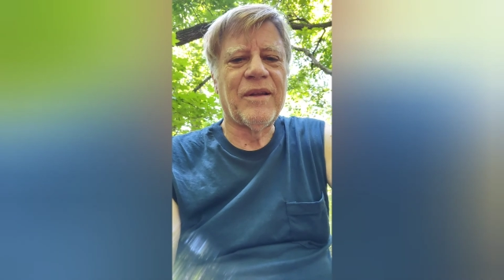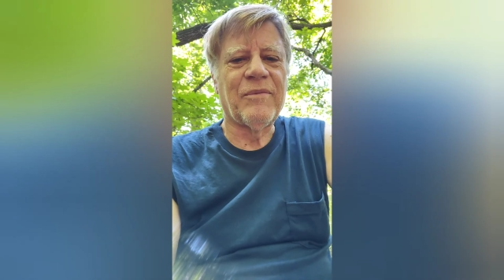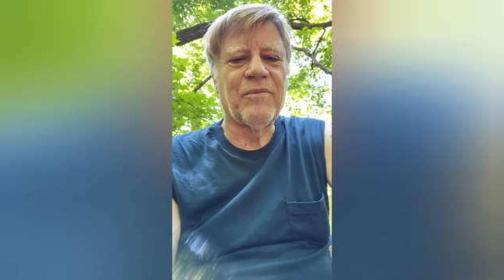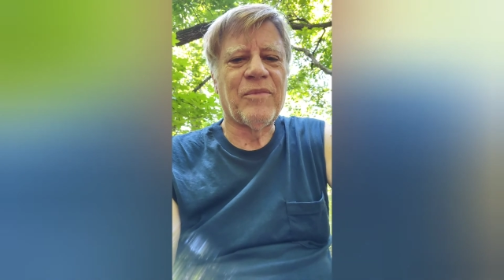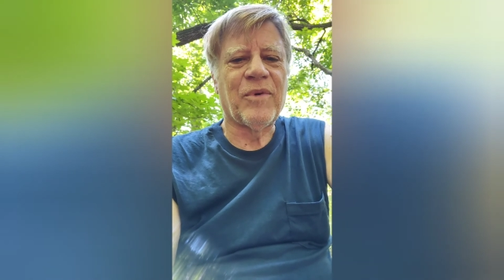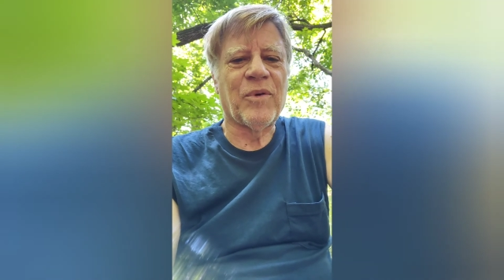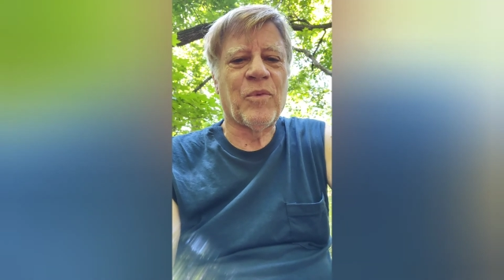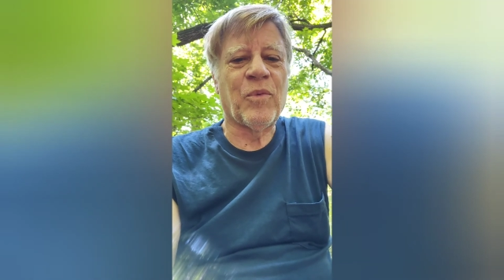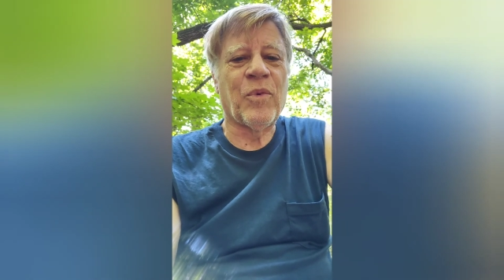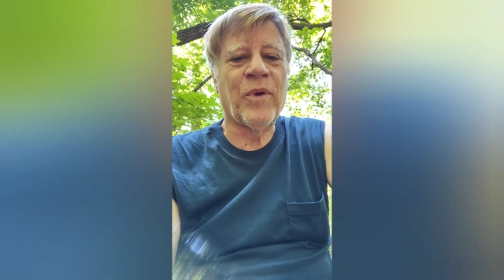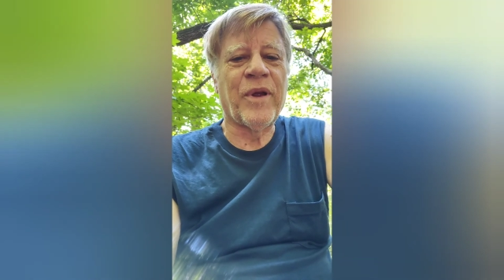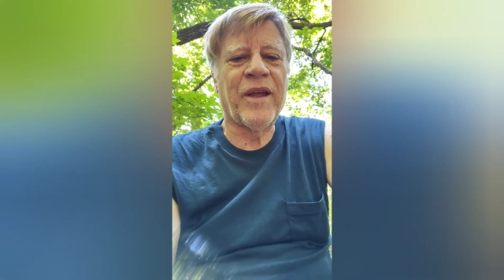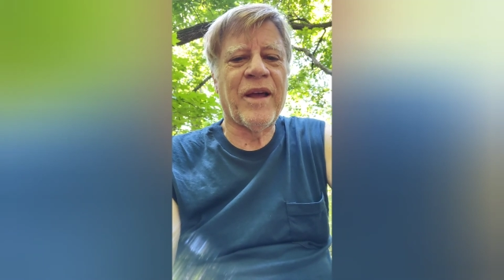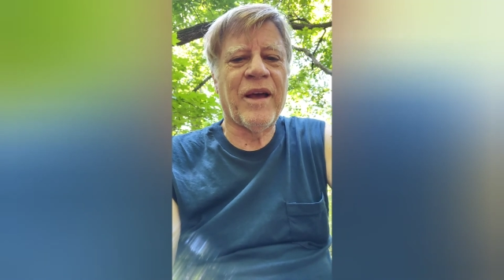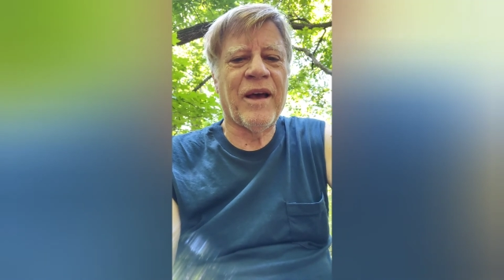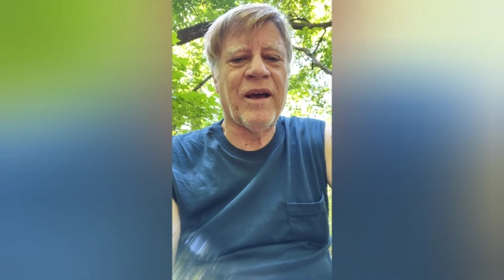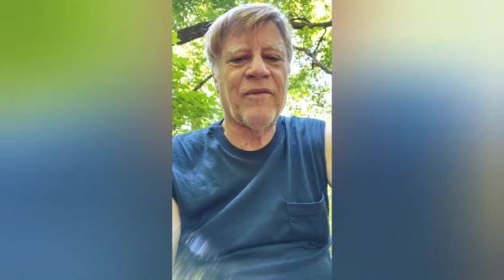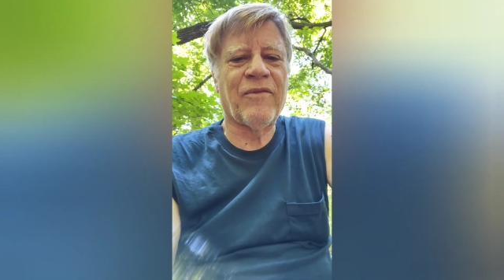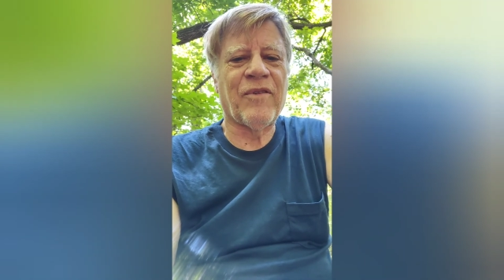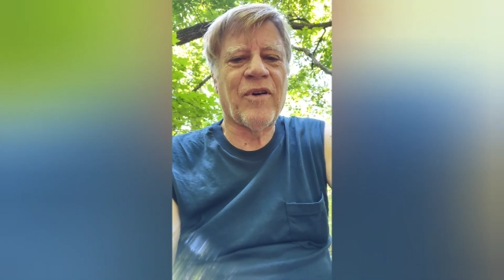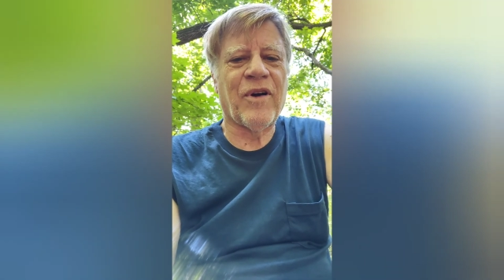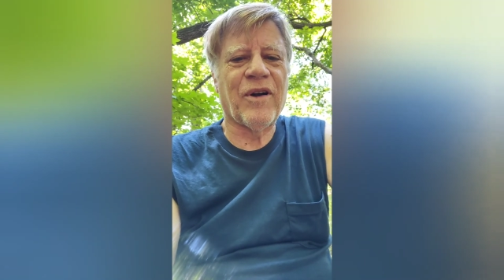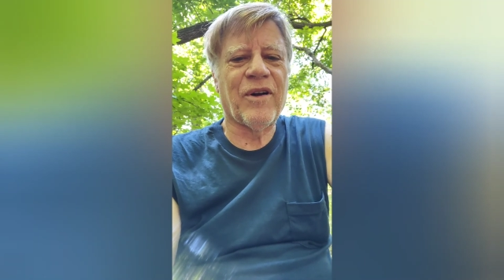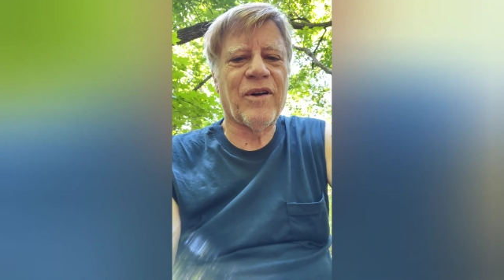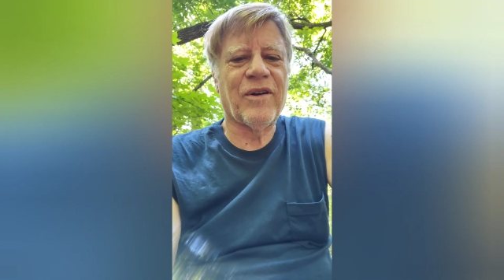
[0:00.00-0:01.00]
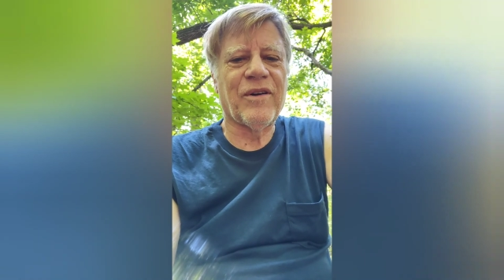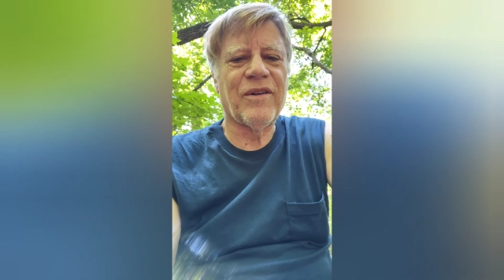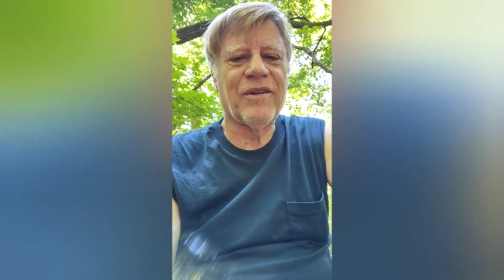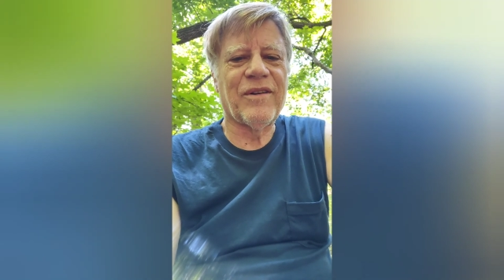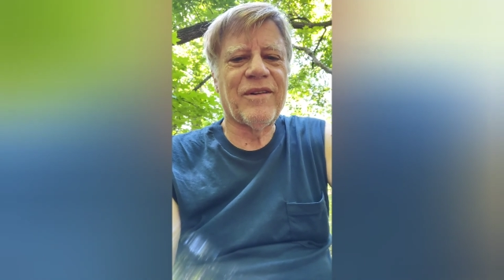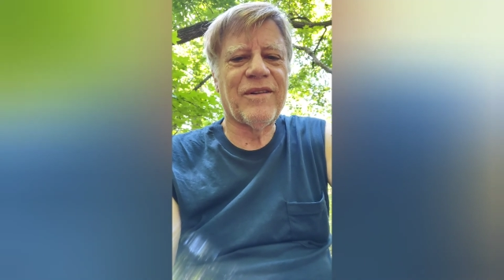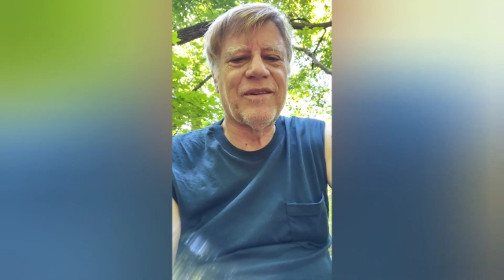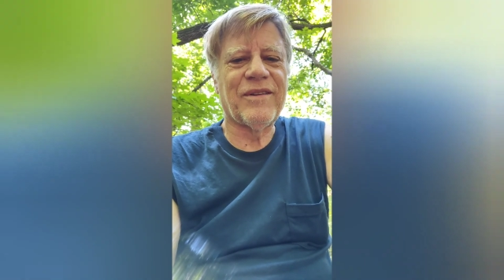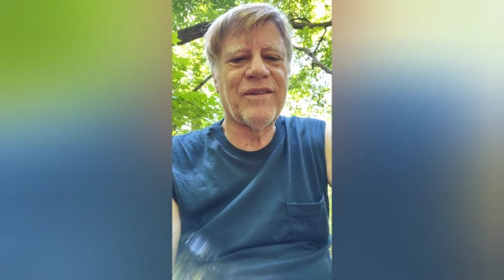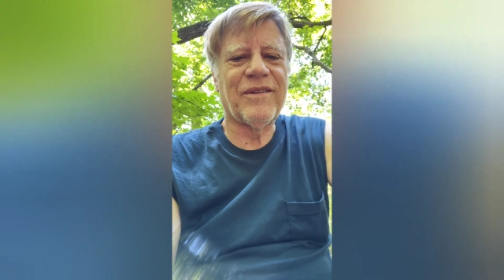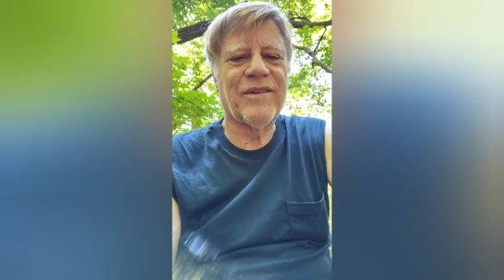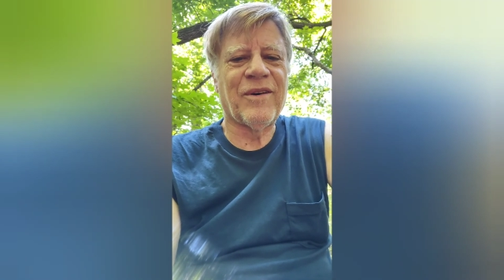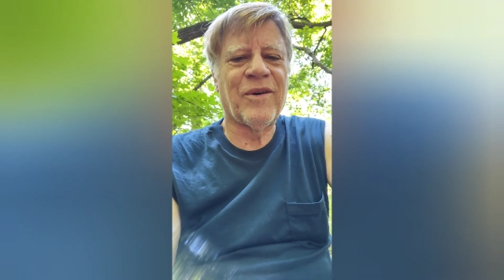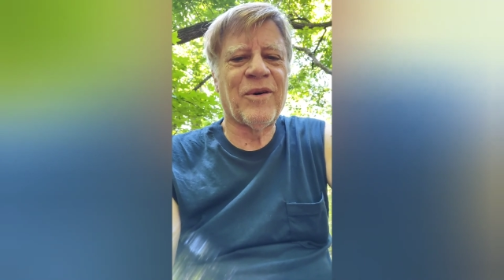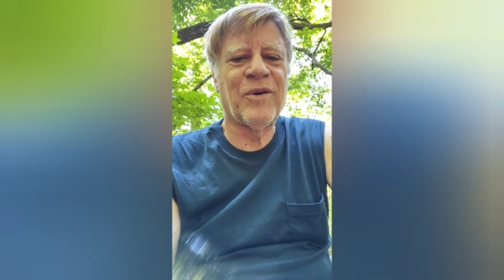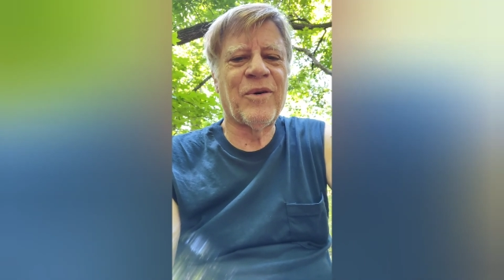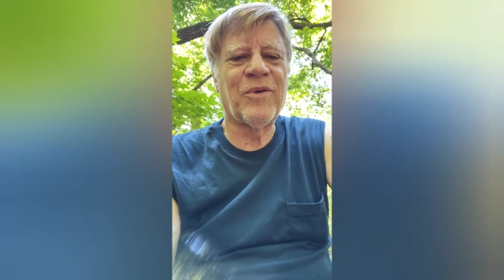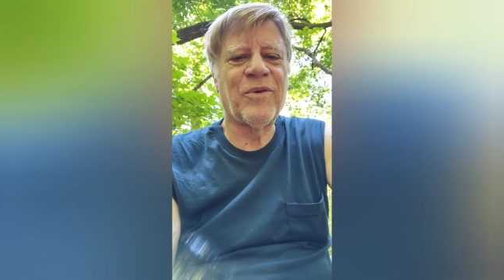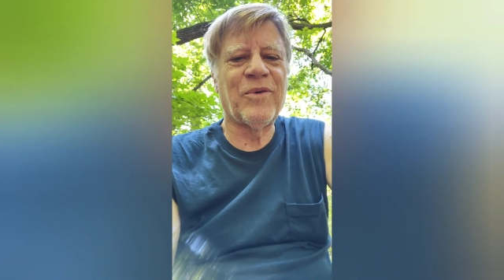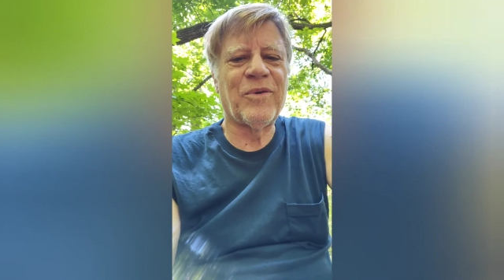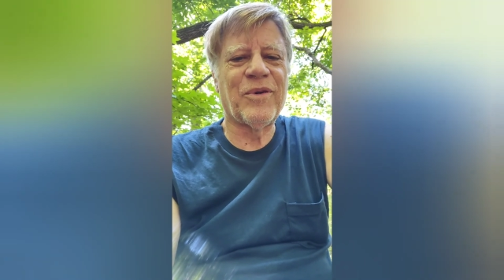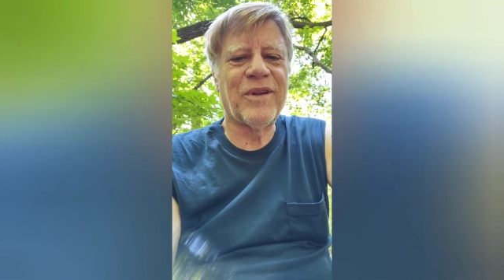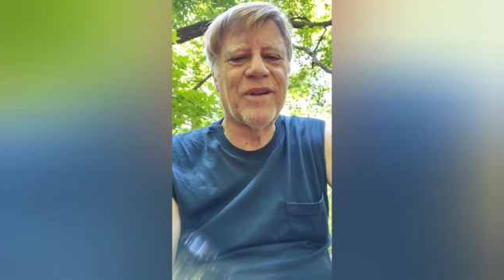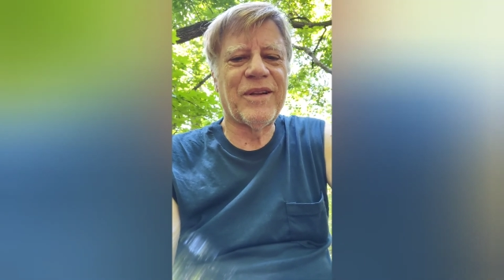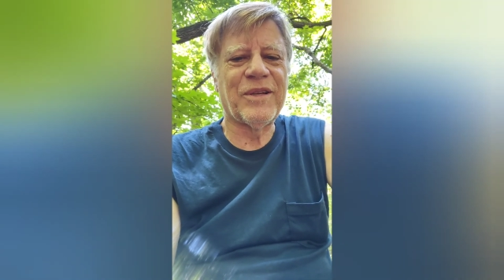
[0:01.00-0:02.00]
but we have our
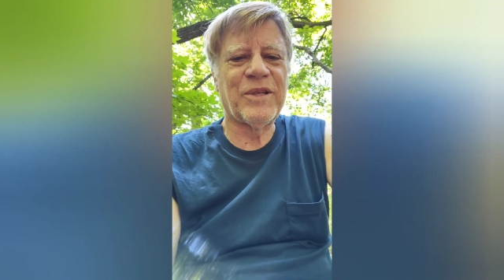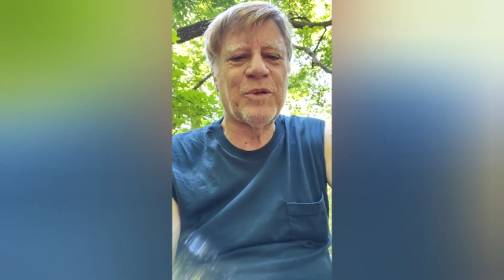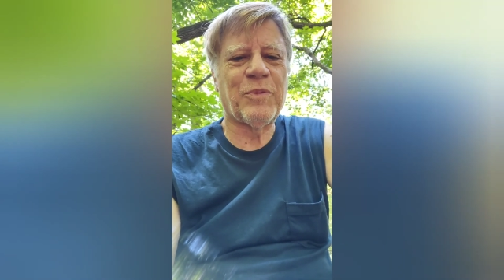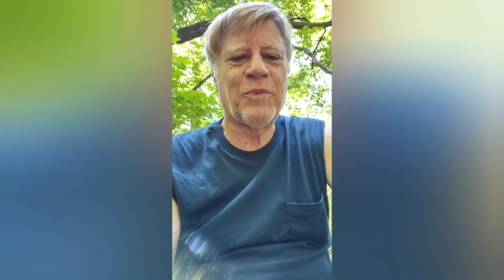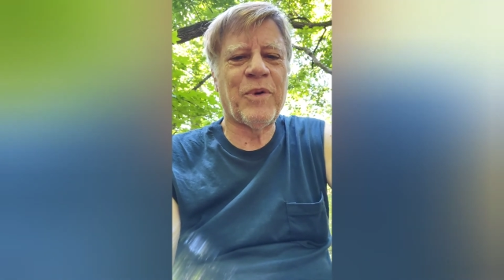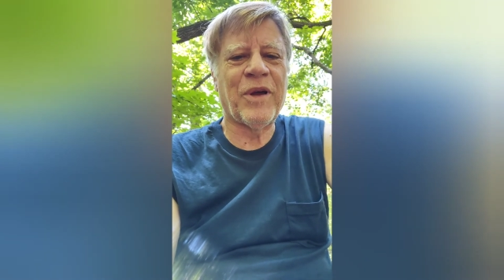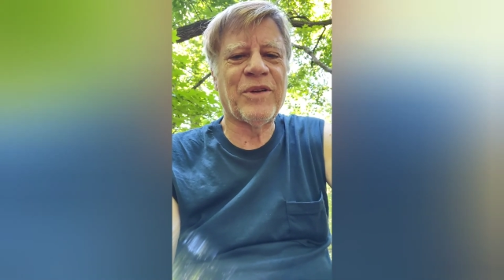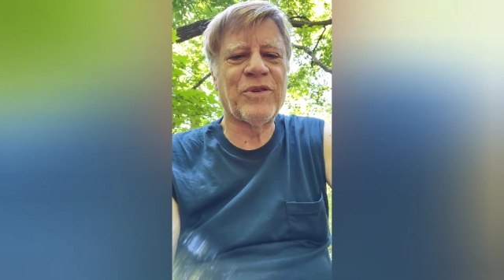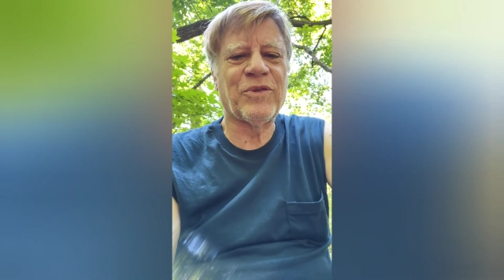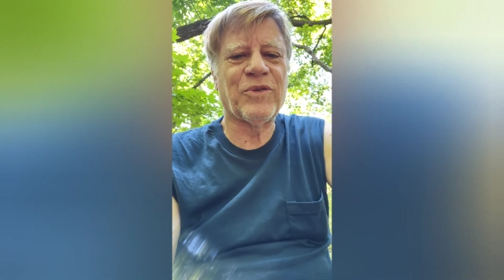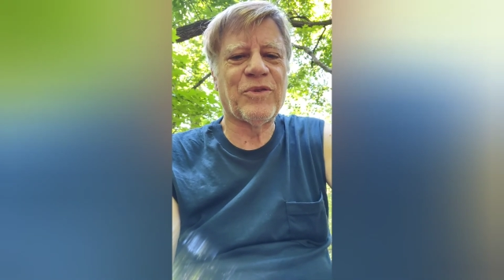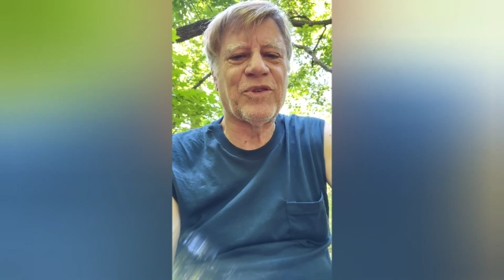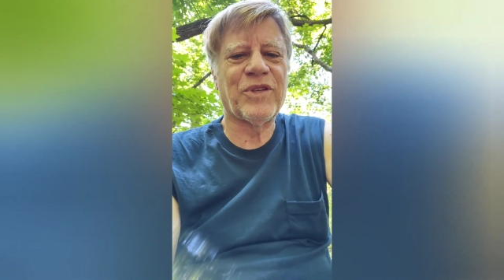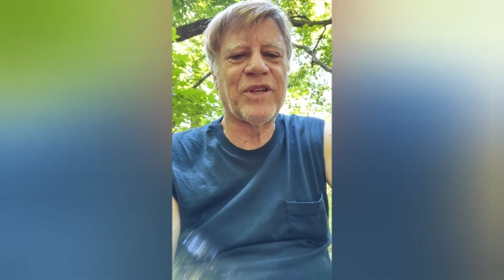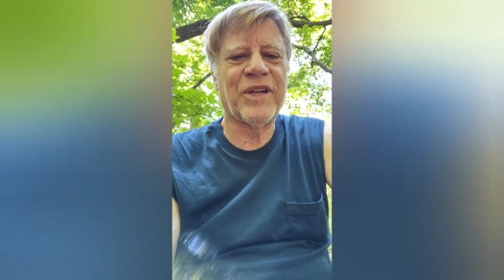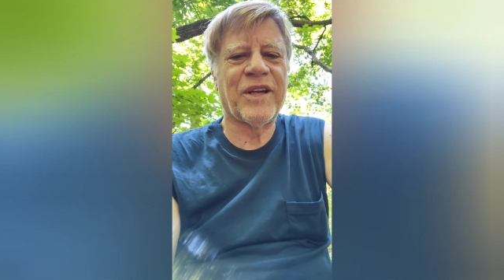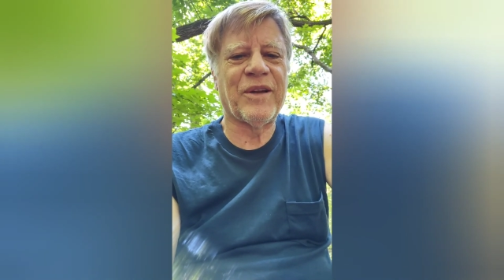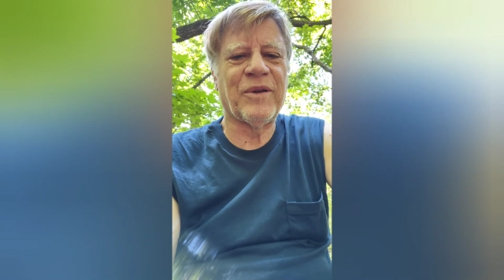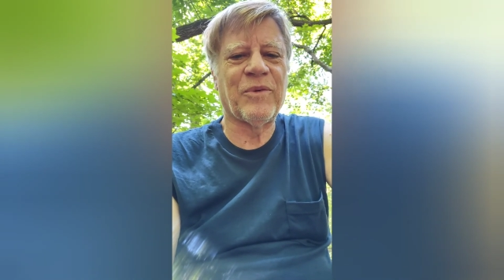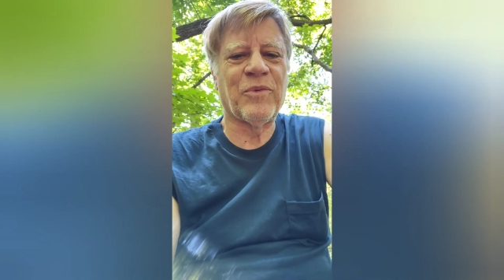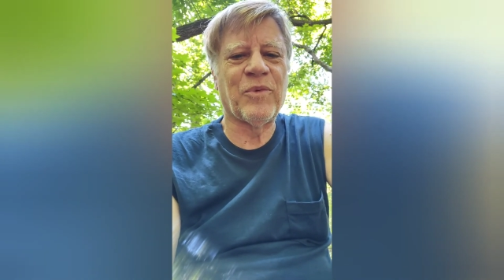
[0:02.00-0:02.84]
own special seat,